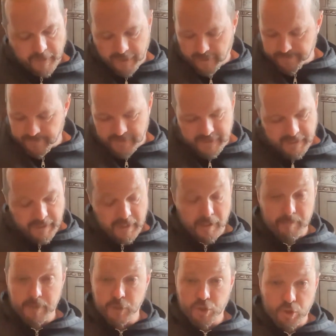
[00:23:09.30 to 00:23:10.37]
have to
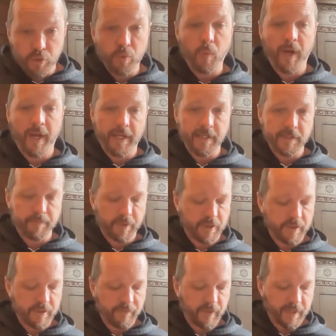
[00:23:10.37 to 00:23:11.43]
aim in two ways
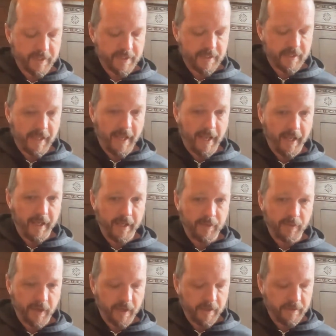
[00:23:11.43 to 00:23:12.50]
because I've got a slide,
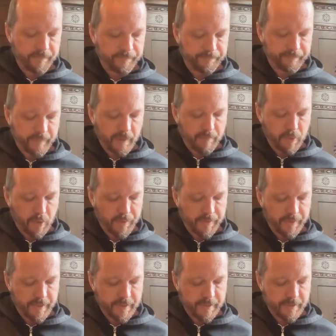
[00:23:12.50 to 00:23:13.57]
right? I'm on
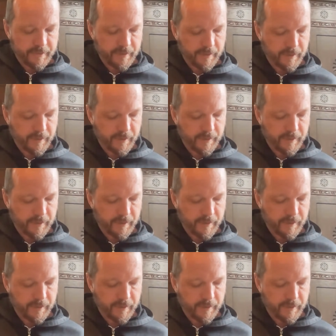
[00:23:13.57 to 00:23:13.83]
this